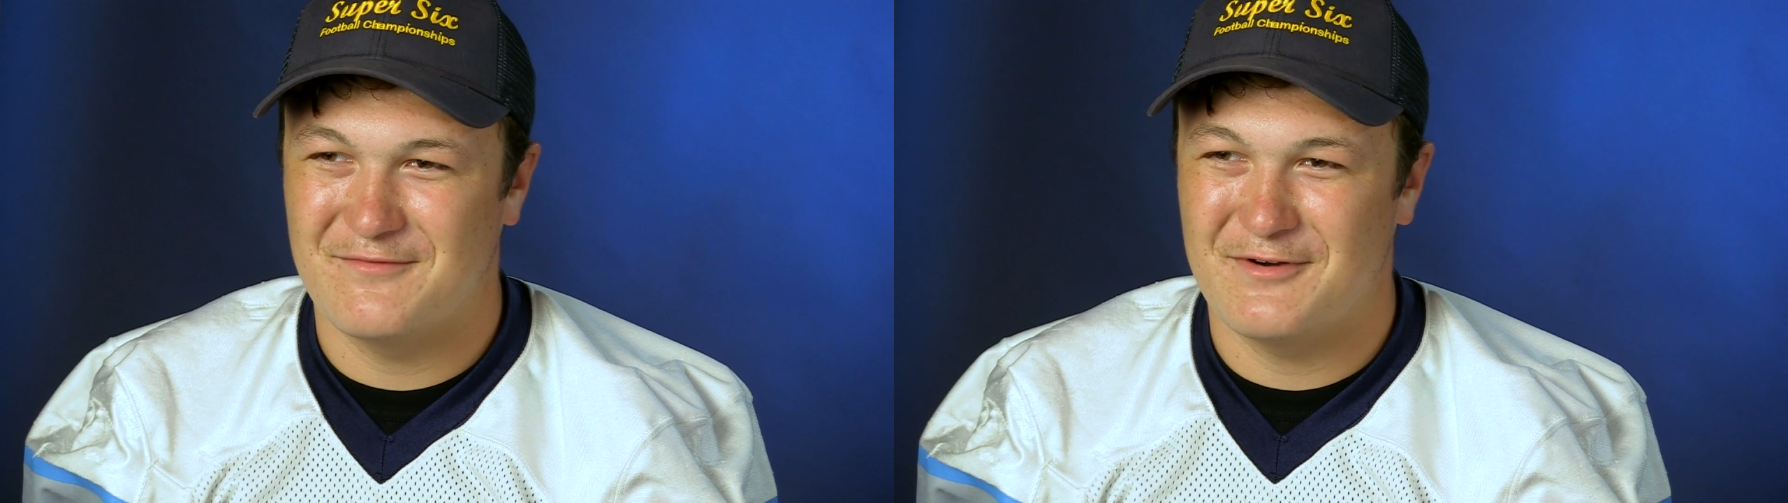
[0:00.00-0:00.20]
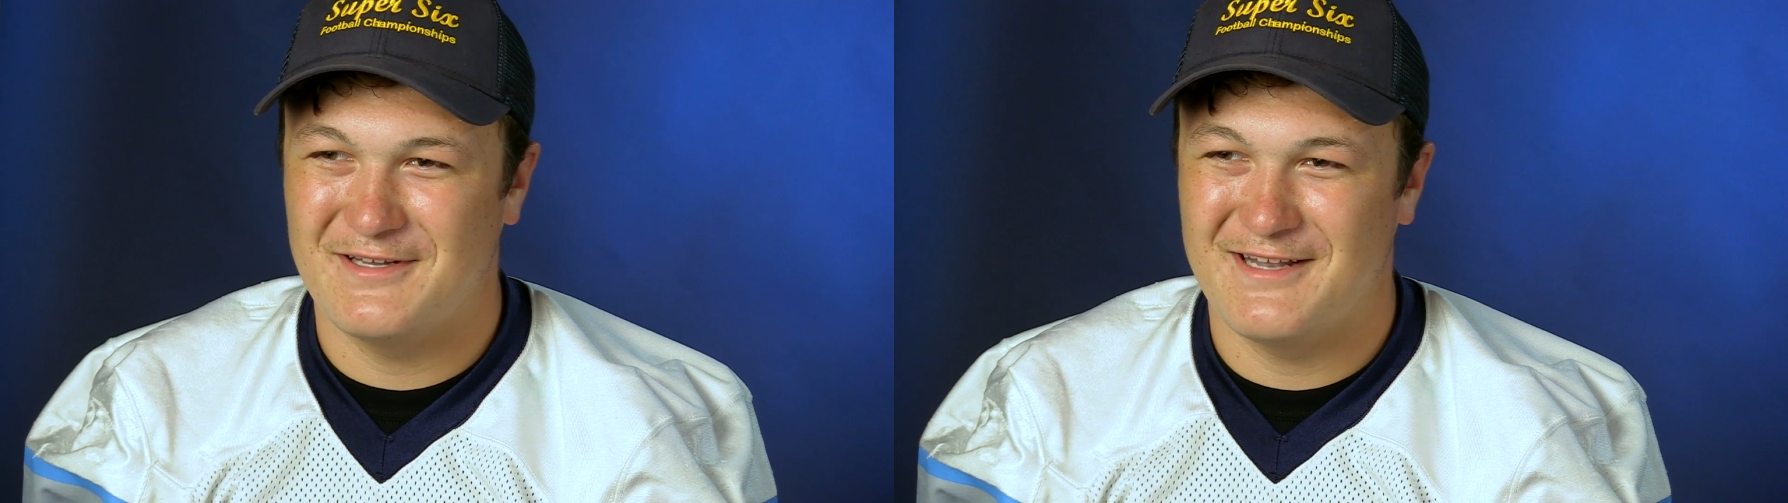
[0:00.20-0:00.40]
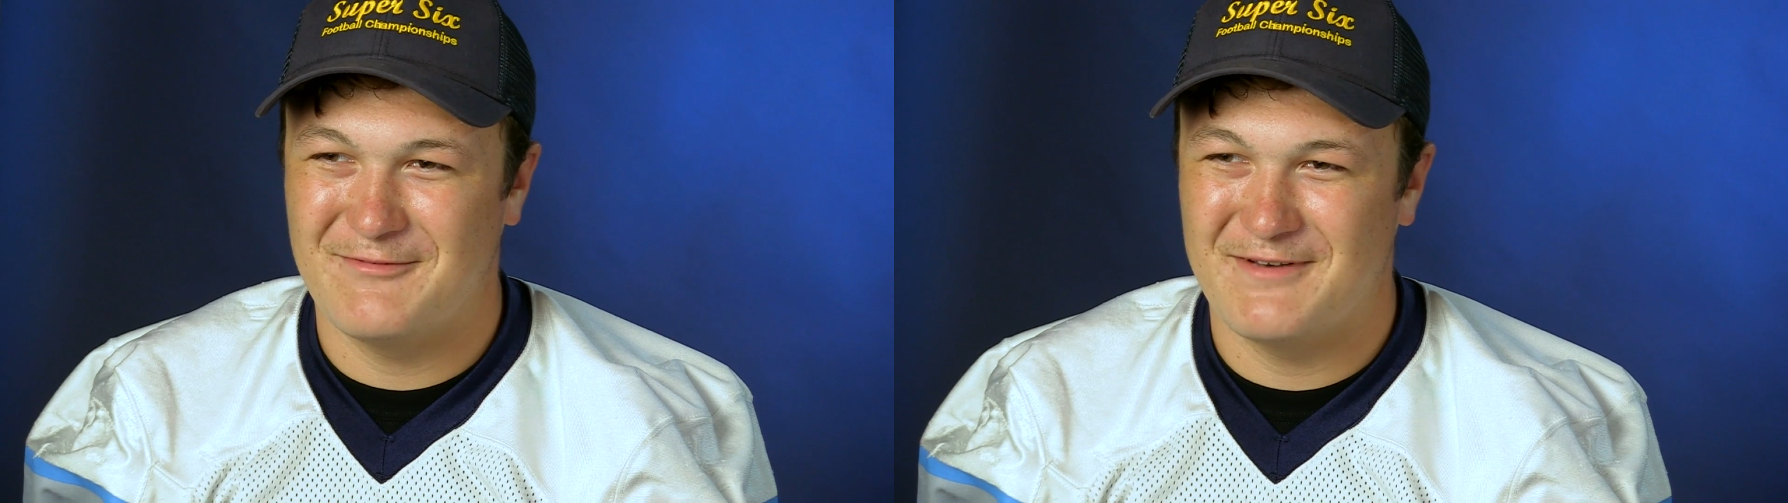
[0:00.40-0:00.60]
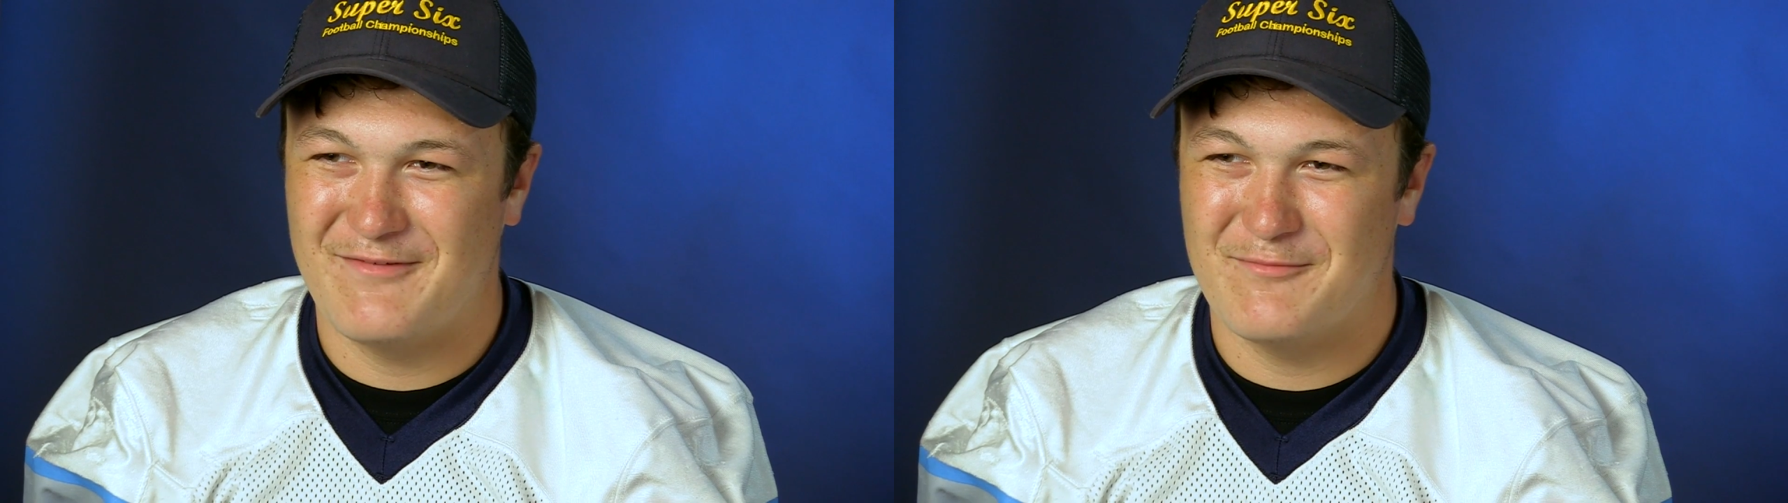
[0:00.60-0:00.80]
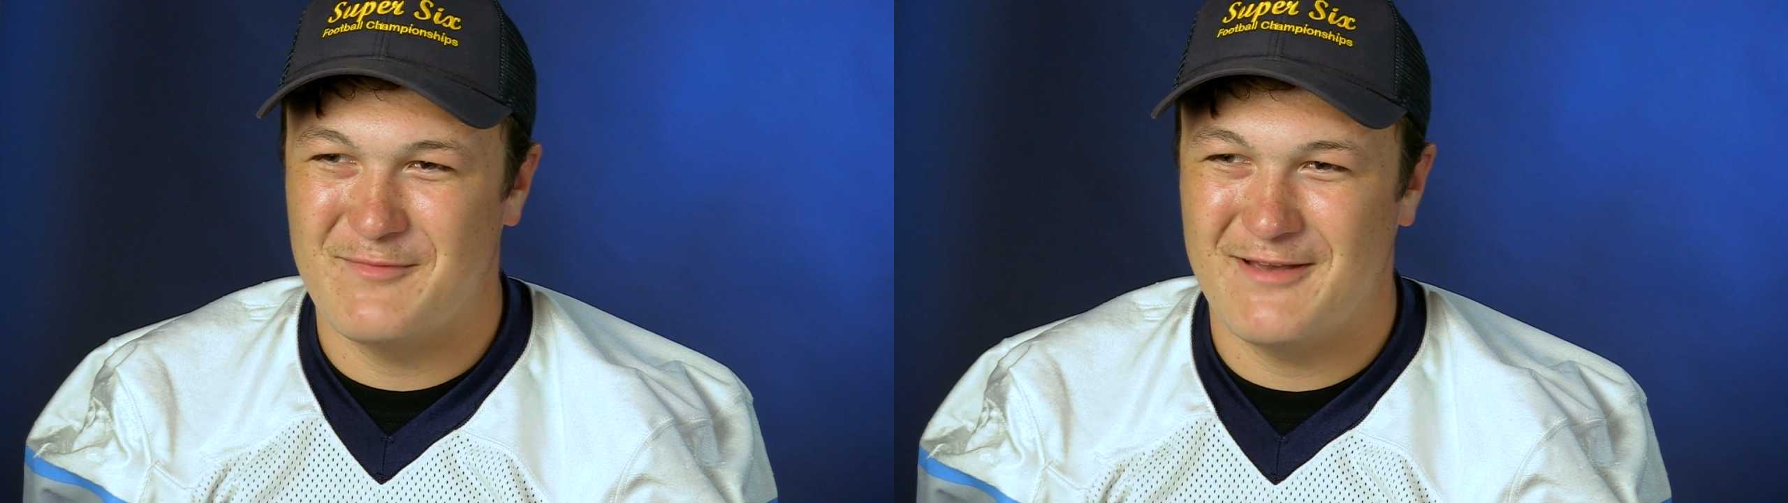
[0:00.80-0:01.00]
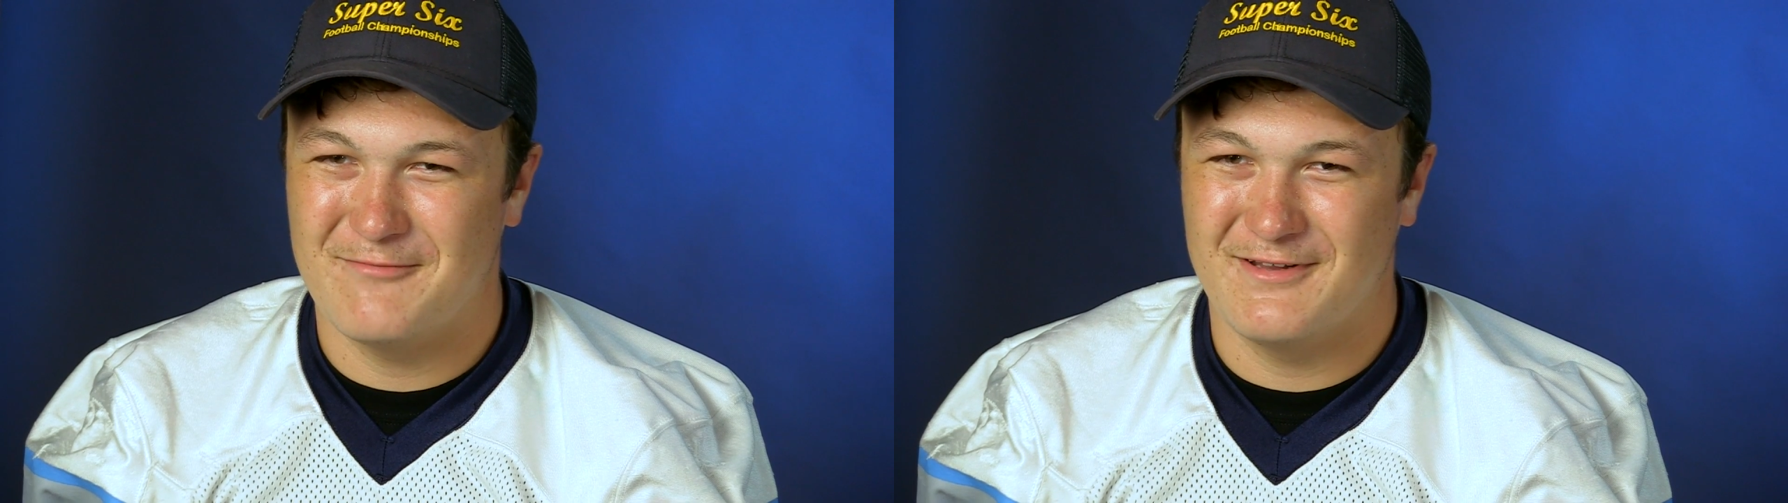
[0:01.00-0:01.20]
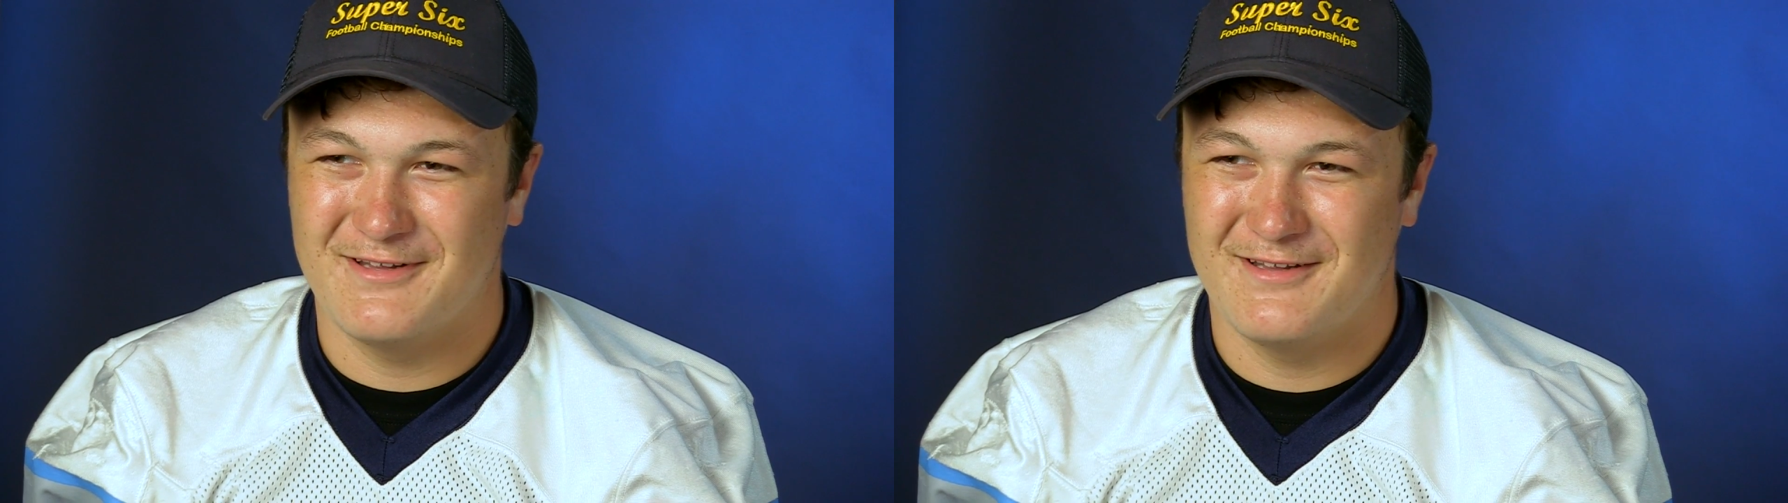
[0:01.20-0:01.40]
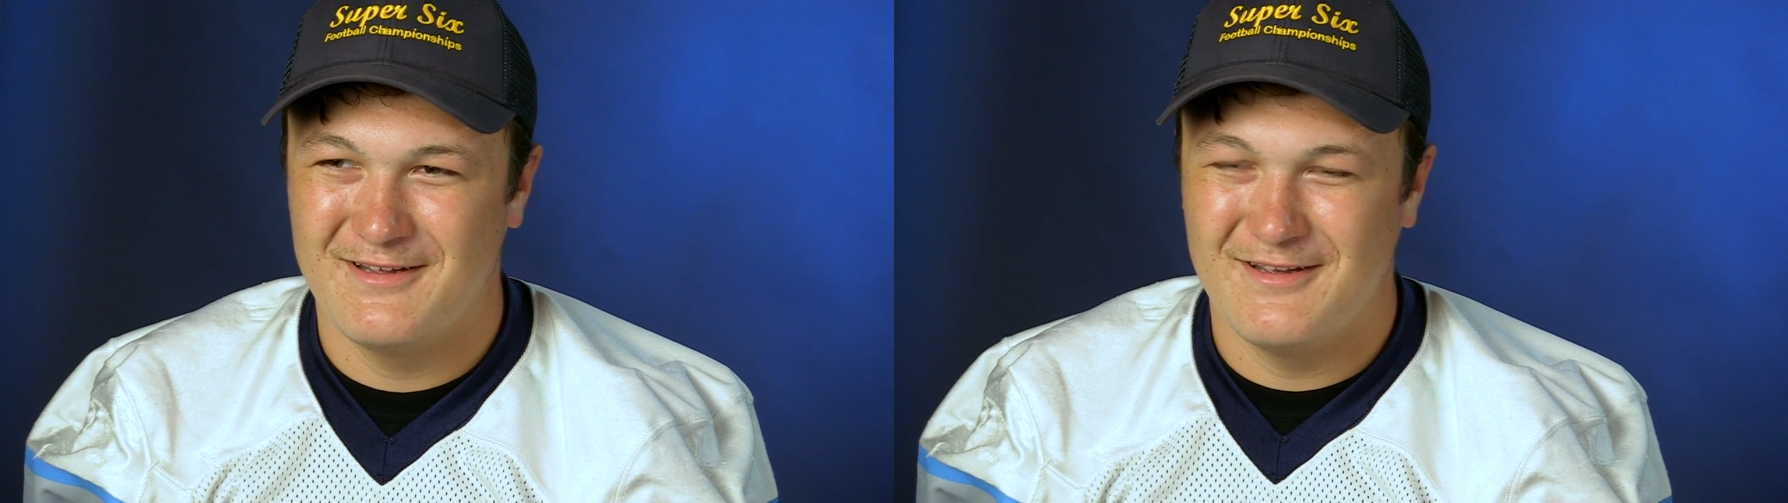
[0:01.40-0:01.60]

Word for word: was afraid that I would never be able to